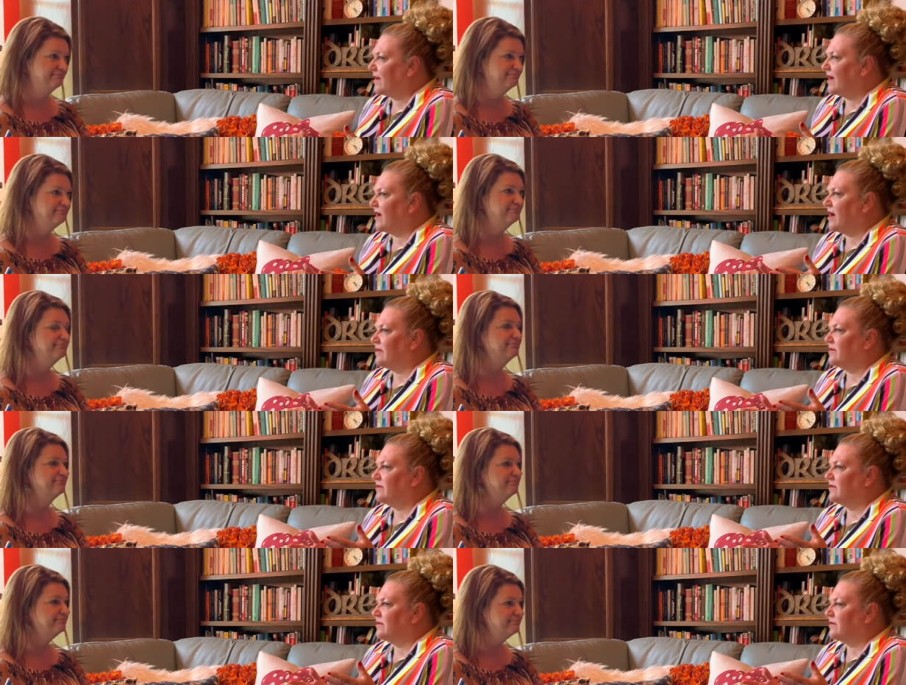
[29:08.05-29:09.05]

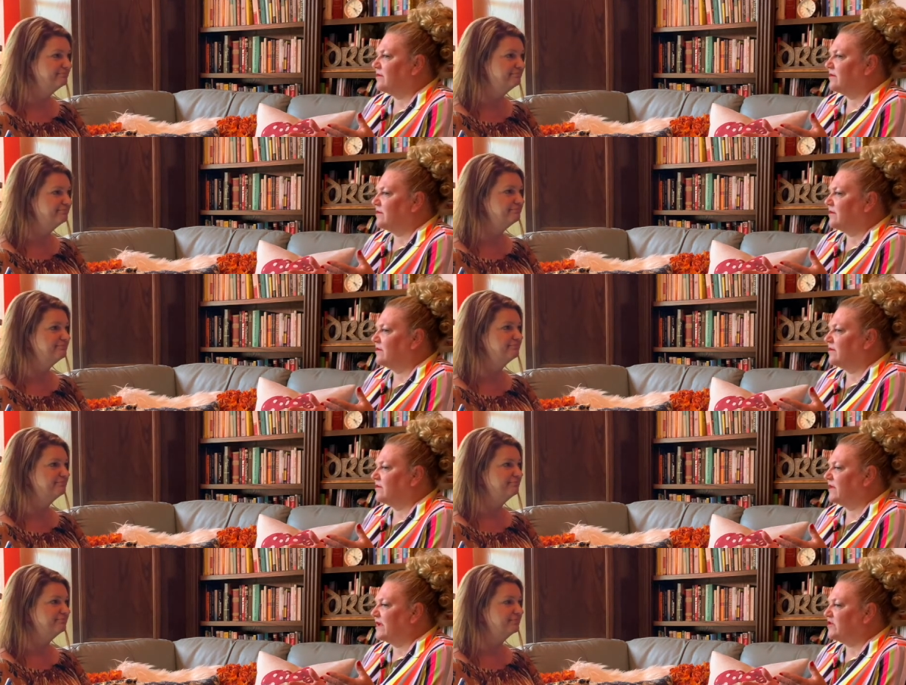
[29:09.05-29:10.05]
Speaker 1: Um,
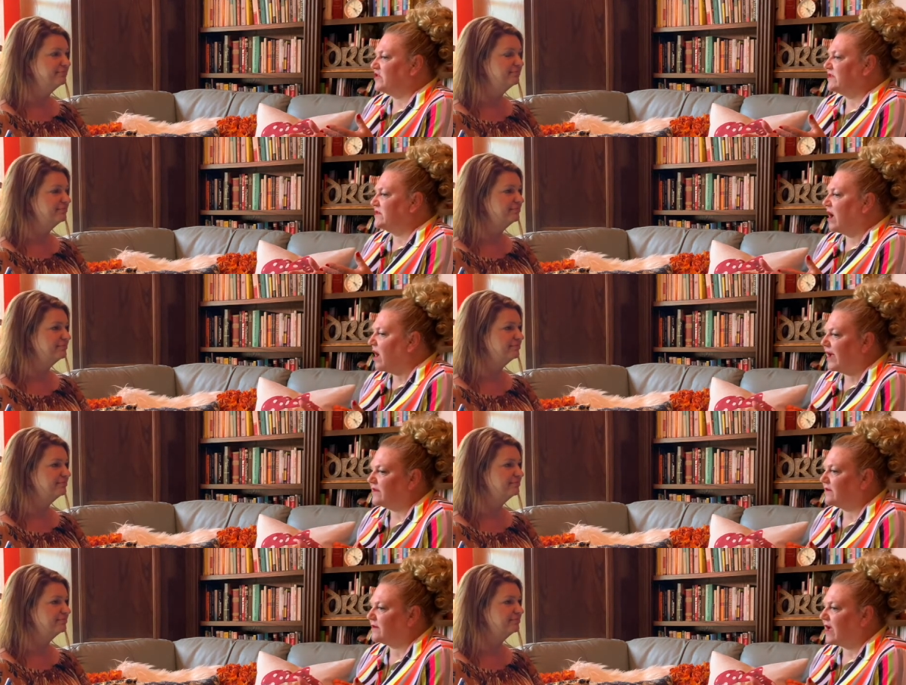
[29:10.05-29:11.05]
it's just
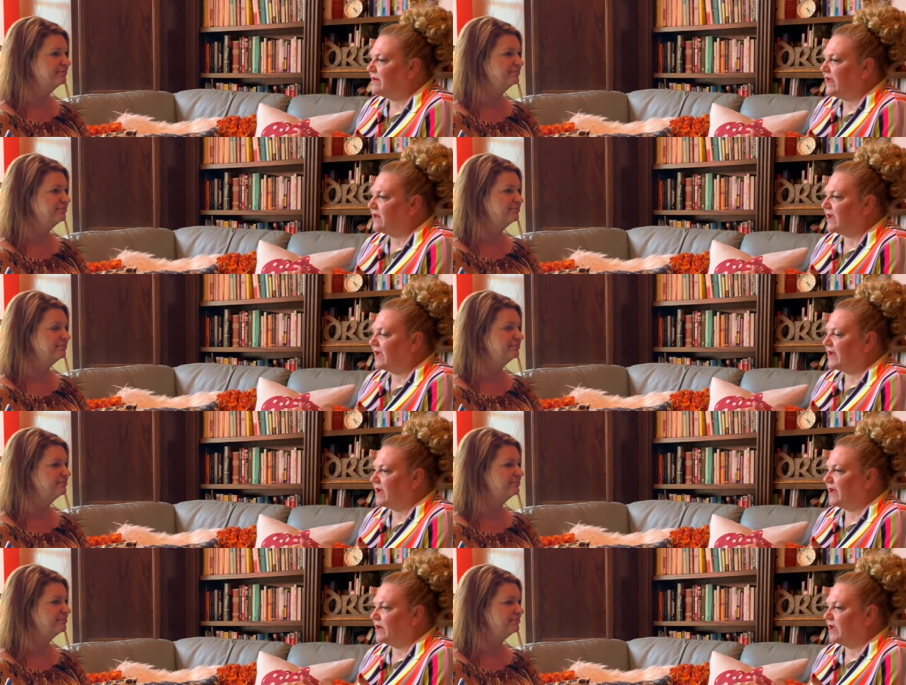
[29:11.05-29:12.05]
not. I mean, like,
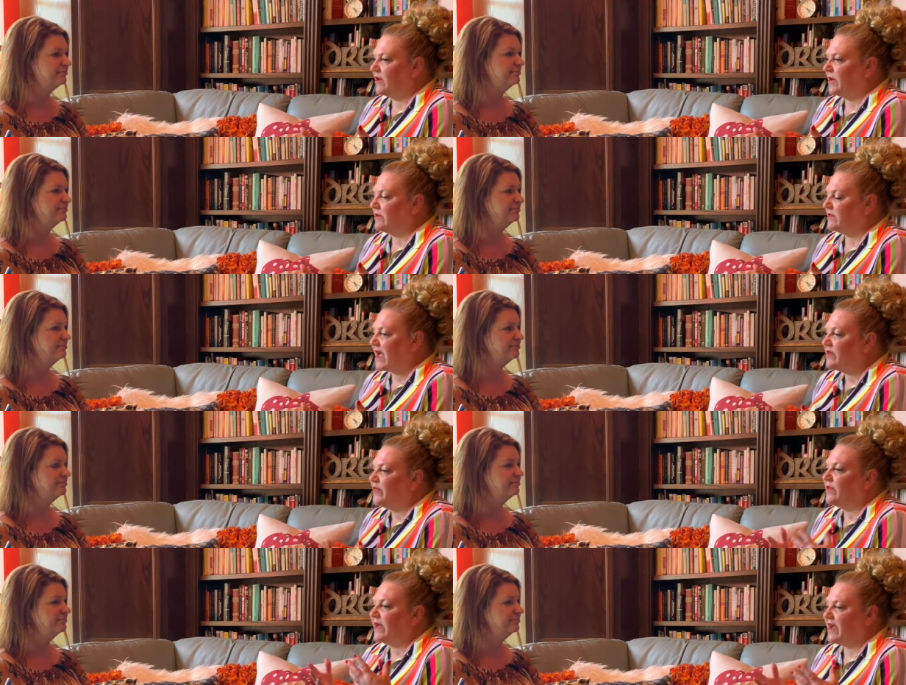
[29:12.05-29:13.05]
you know, and
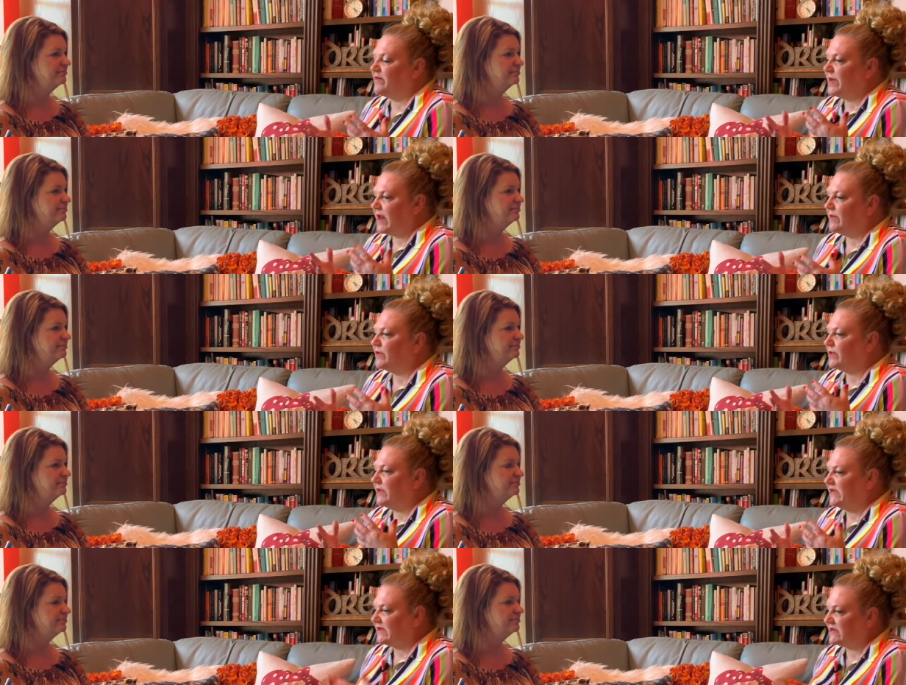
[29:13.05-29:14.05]
thankfully I've been able to
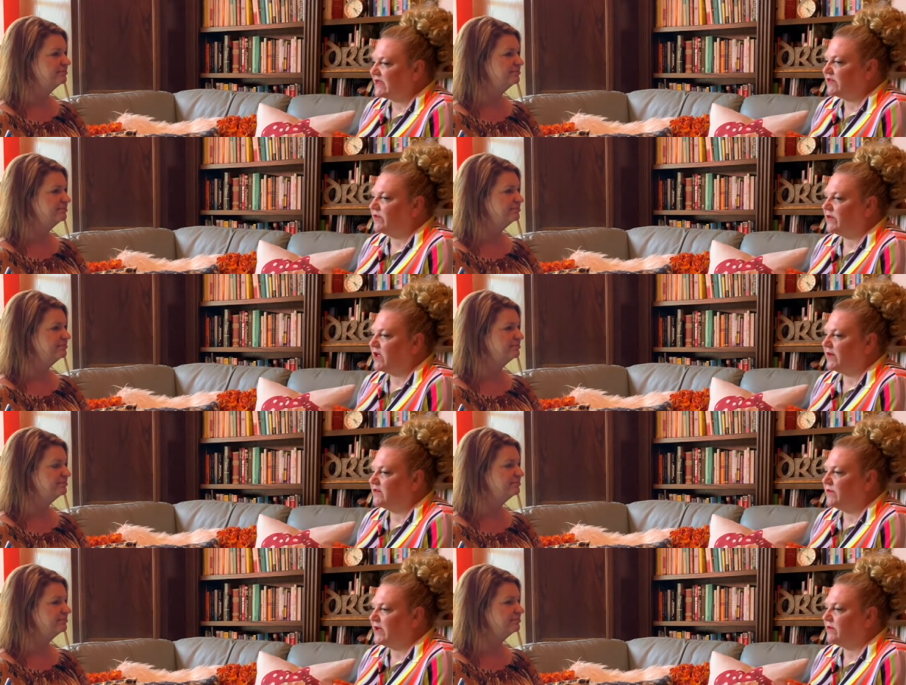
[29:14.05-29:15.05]
be successful
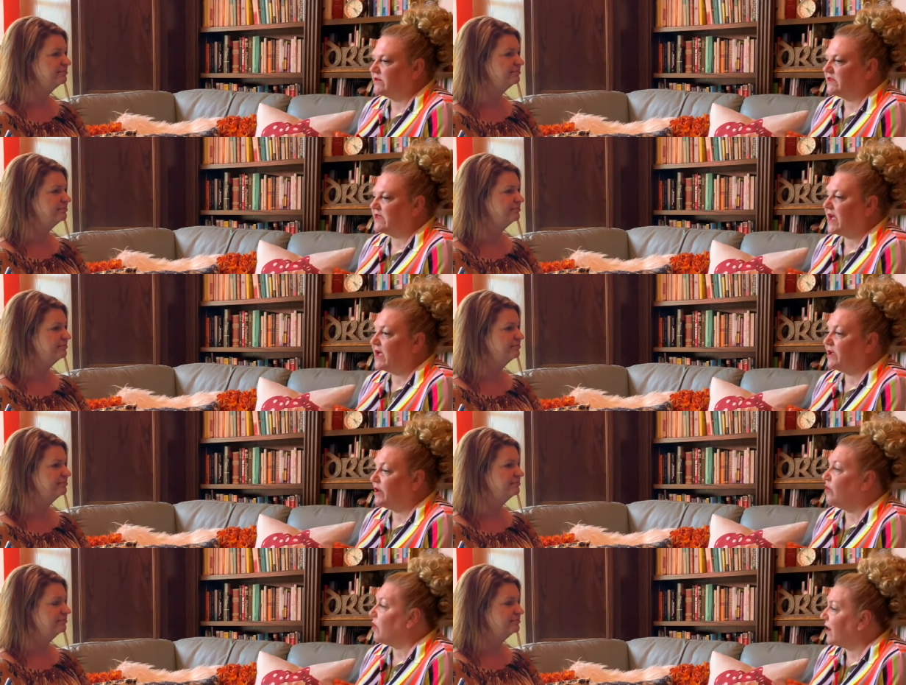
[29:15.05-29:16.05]
enough to be able to say, you
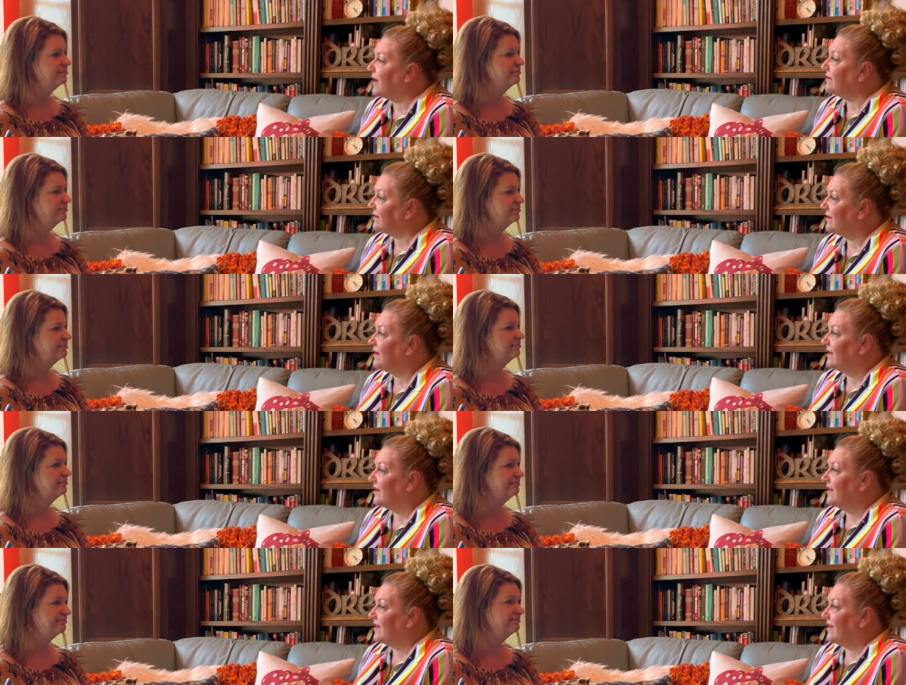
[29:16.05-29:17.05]
know what?
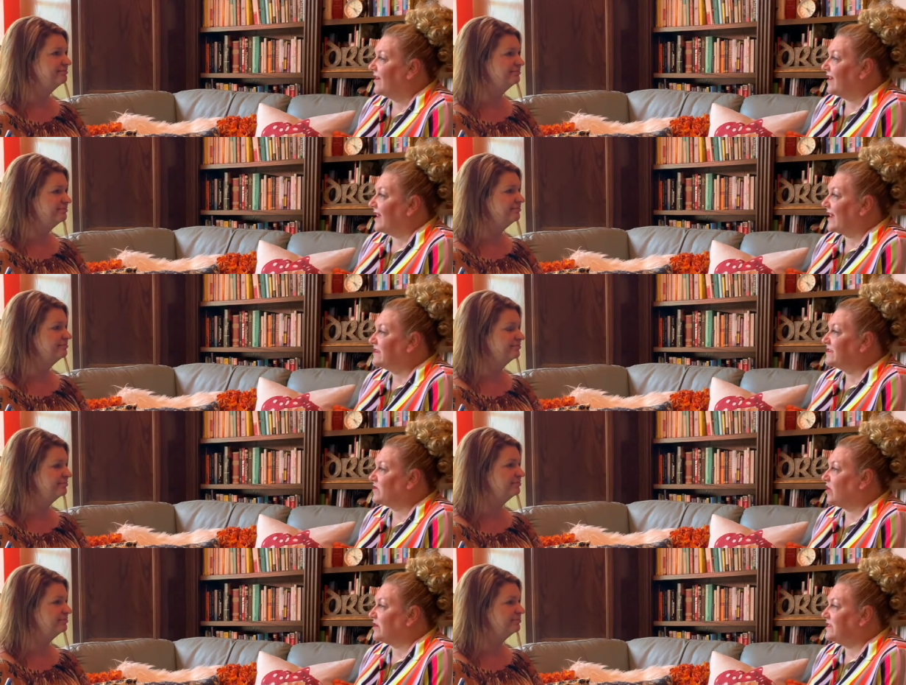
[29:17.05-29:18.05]
I can
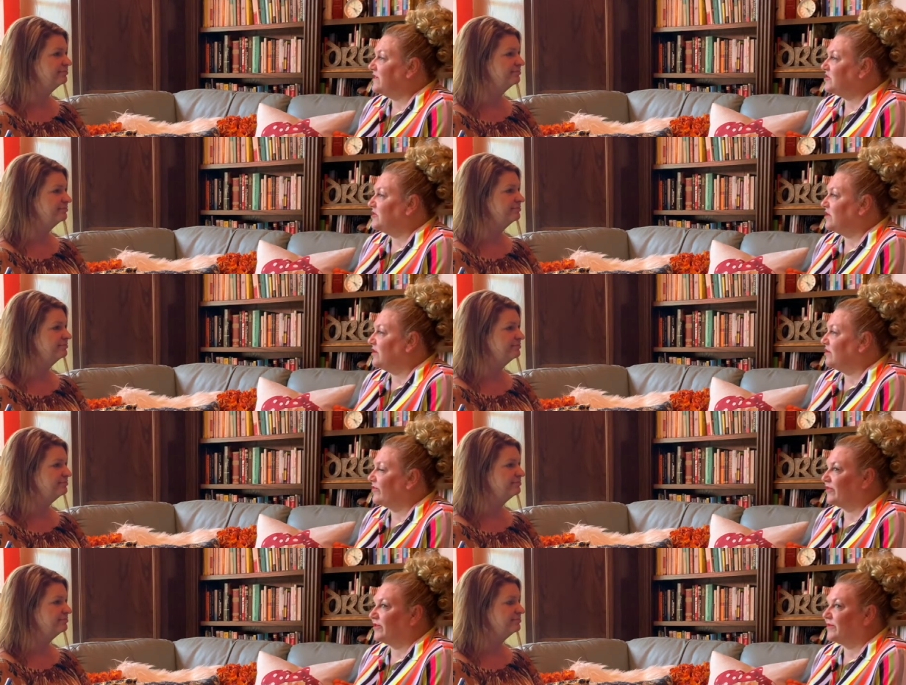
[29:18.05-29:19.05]
start teaching you
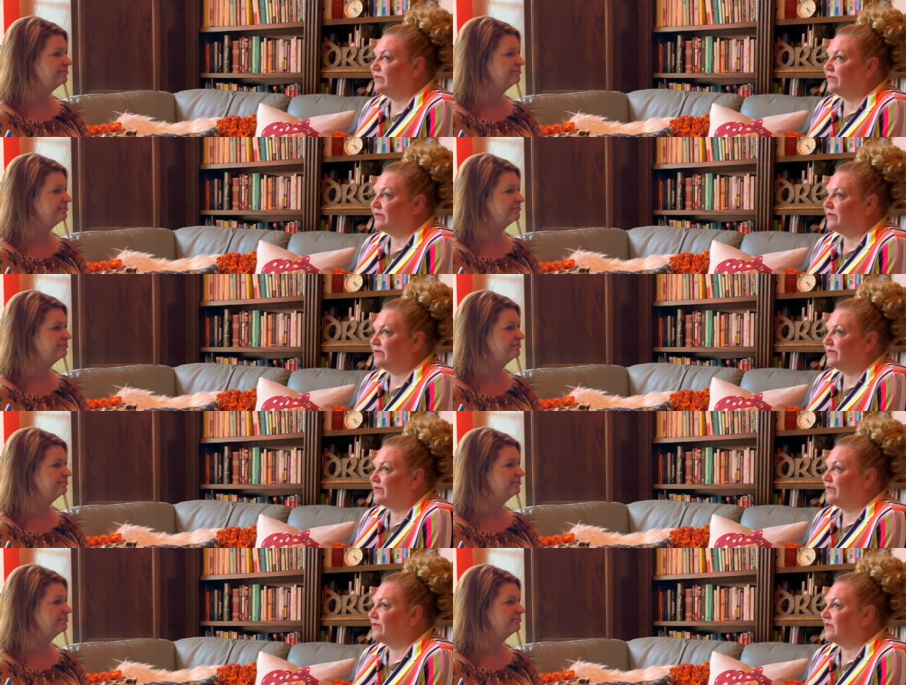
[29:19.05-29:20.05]
for
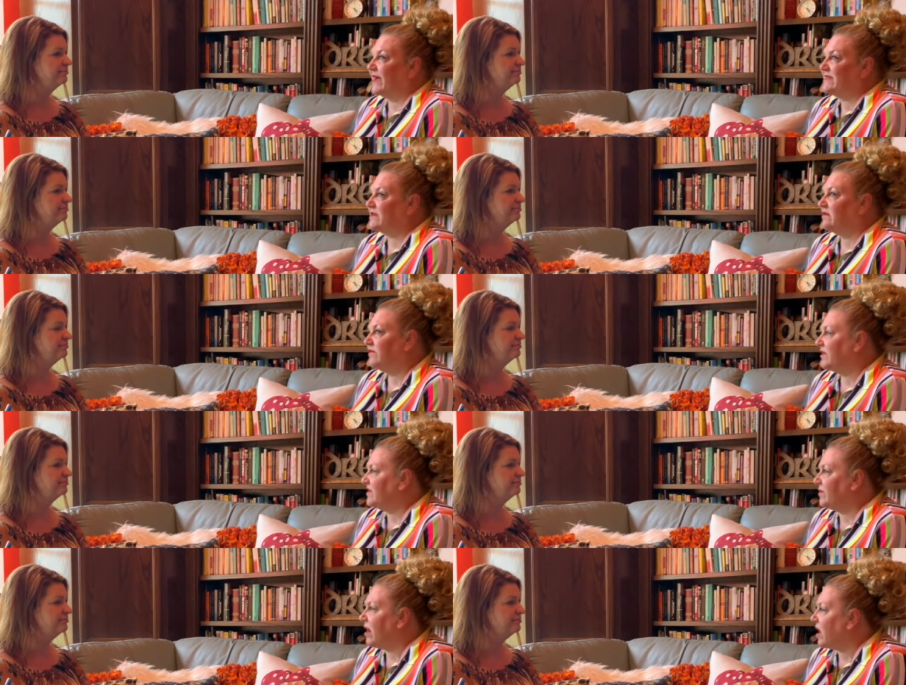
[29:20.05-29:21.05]
less than
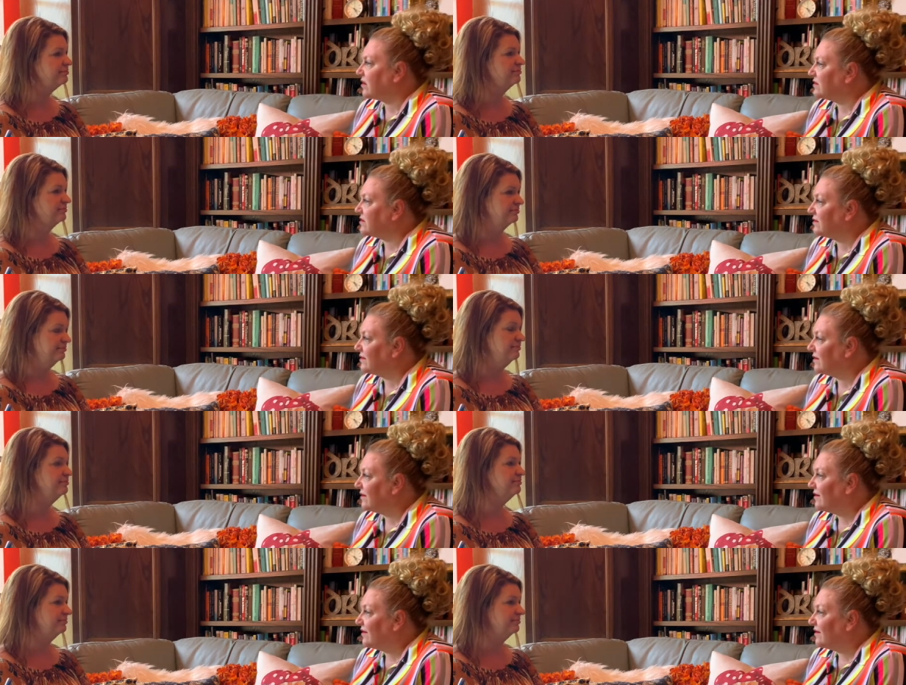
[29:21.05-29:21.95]
50 bucks. Mm-hmm.